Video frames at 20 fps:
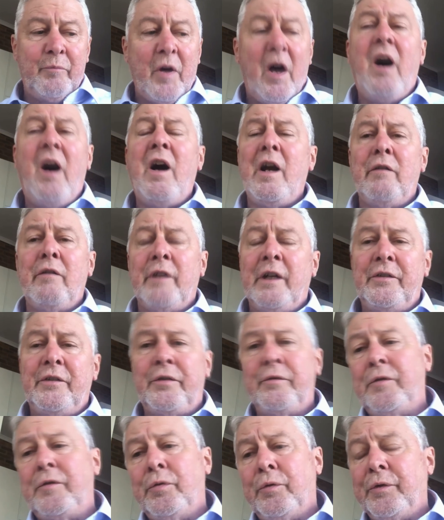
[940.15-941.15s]
higher rates,
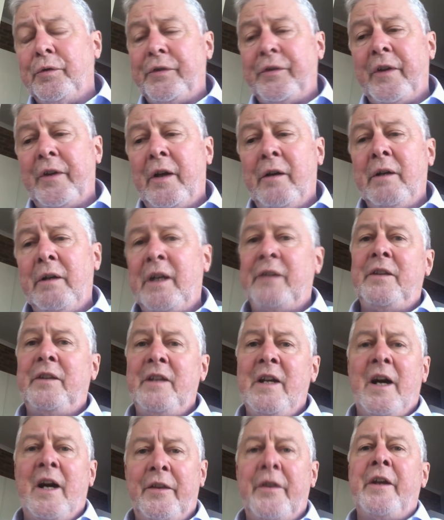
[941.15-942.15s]
of course, though, at
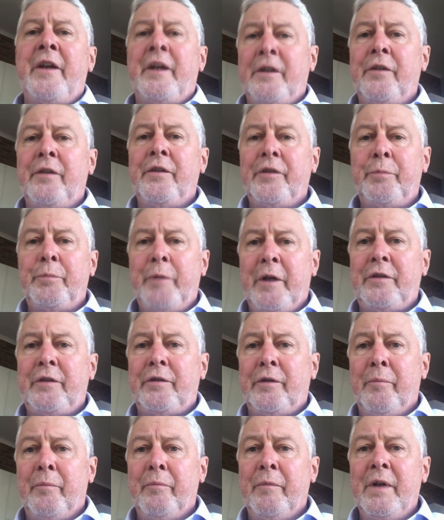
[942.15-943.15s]
the other end of the
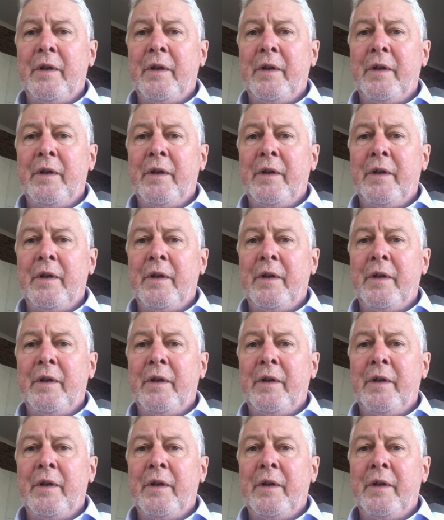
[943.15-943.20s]
spectrum.